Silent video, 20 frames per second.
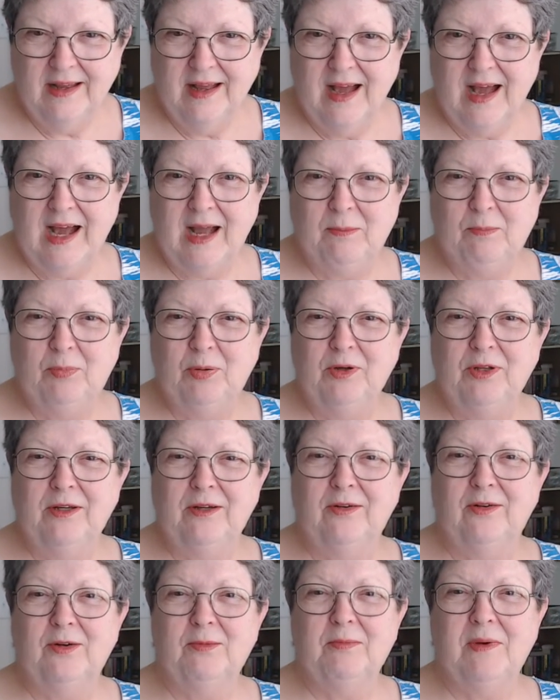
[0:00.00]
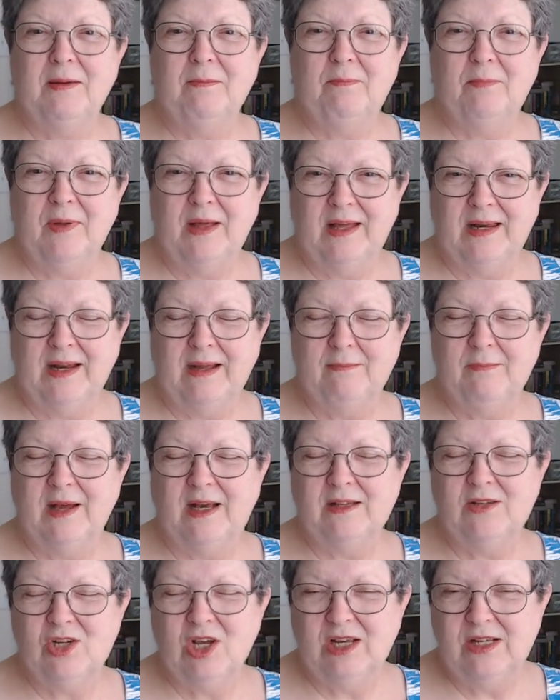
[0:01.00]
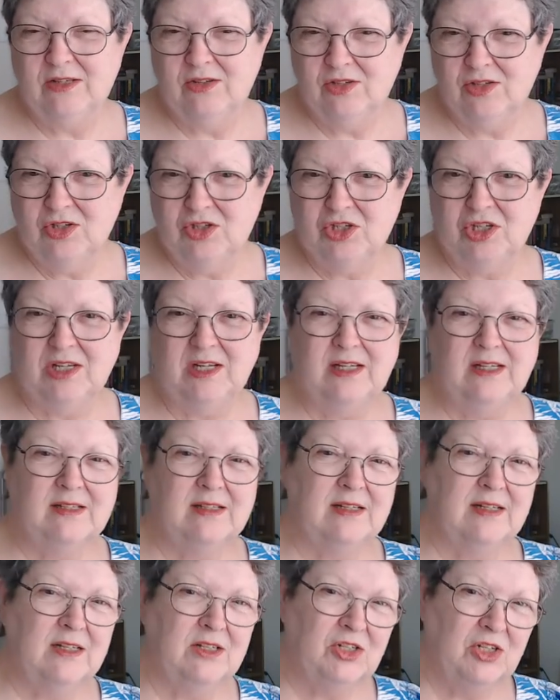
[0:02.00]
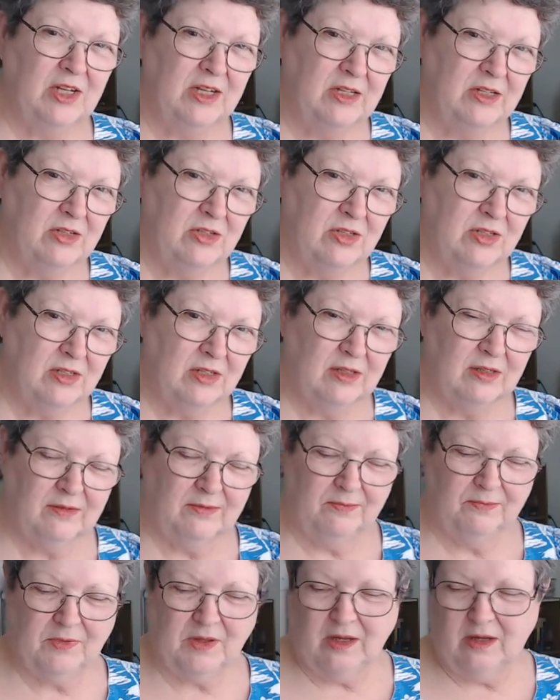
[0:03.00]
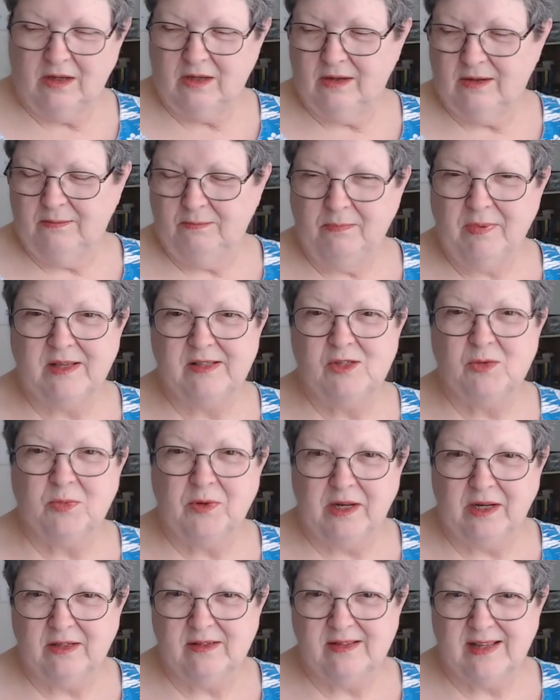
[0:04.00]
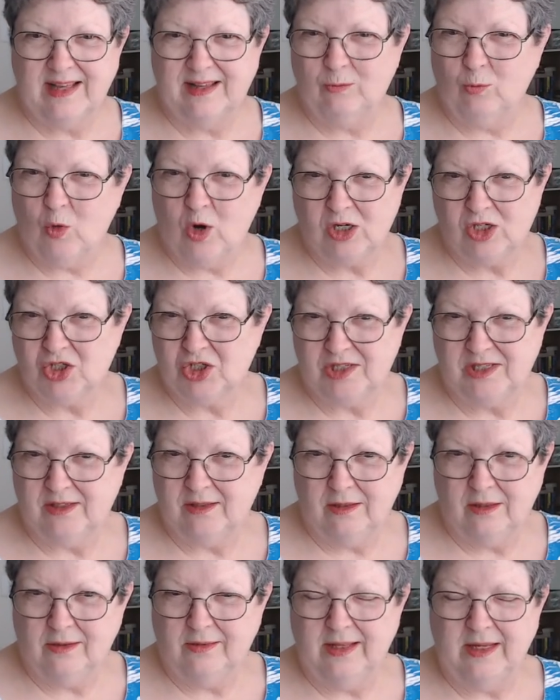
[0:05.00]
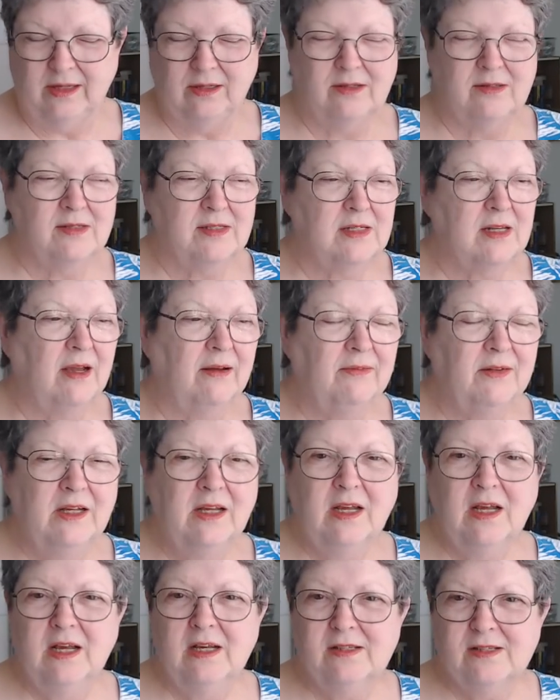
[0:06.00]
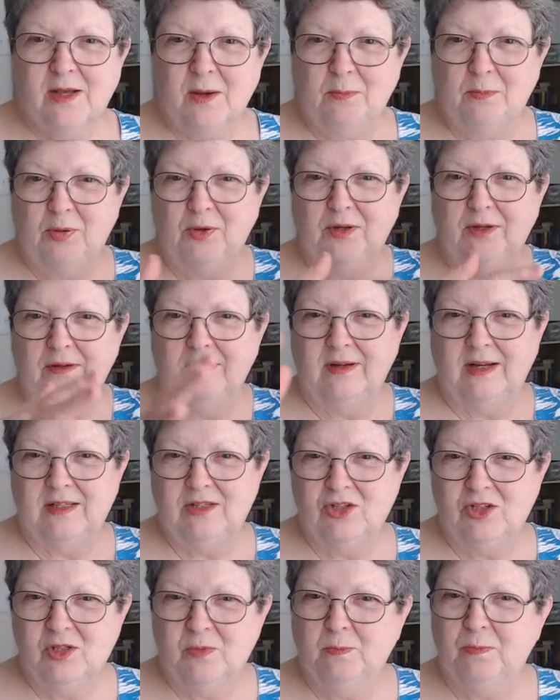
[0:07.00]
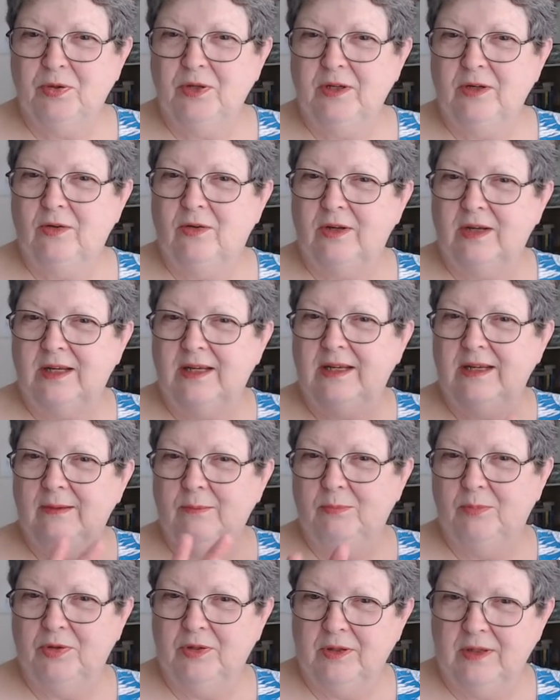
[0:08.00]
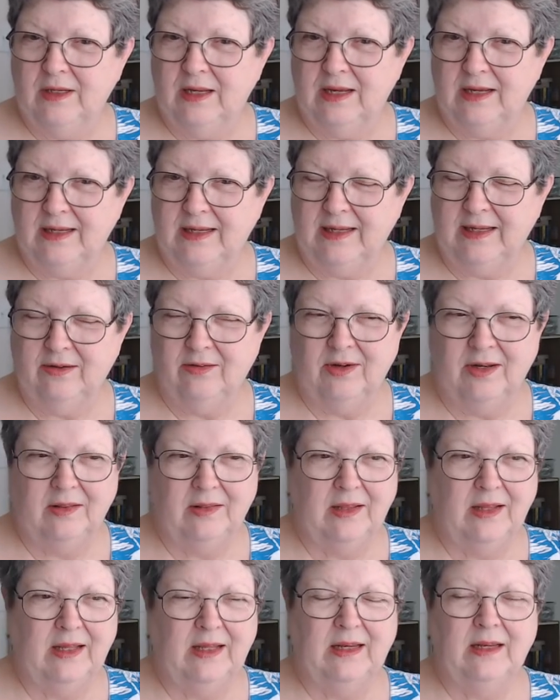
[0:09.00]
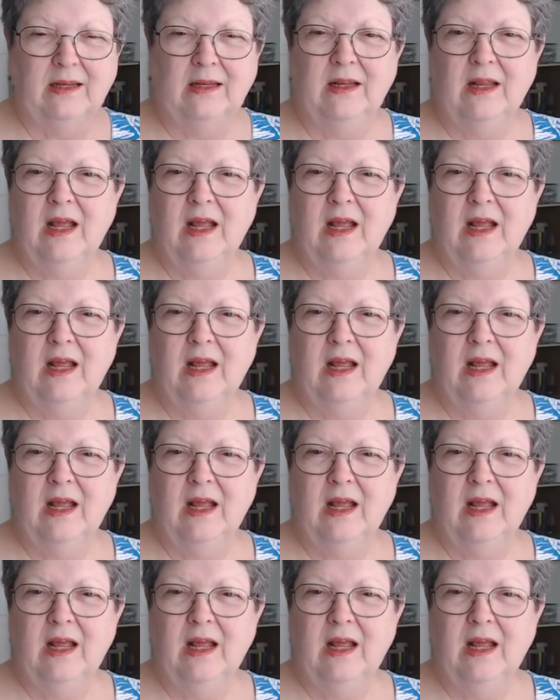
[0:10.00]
I put it on my bed. I, I changed the sheets and I changed the uh, bedspread because I had washed it and all that good stuff. So I put it, I just put it on. I didn't put a lining or anything in it.